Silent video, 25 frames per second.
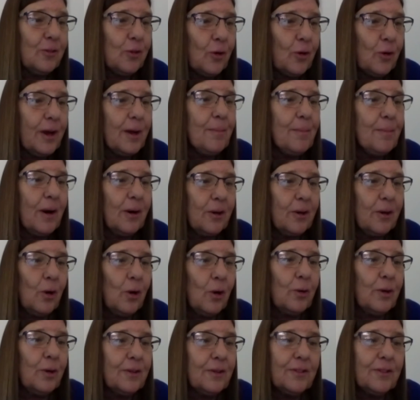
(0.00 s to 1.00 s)
story about
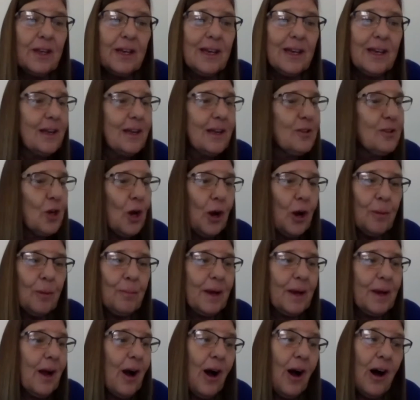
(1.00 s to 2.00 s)
Otis
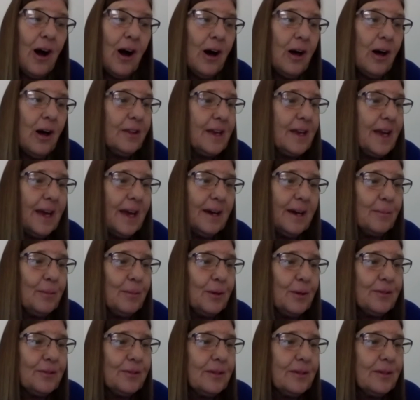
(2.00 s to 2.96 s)
charming all the animals.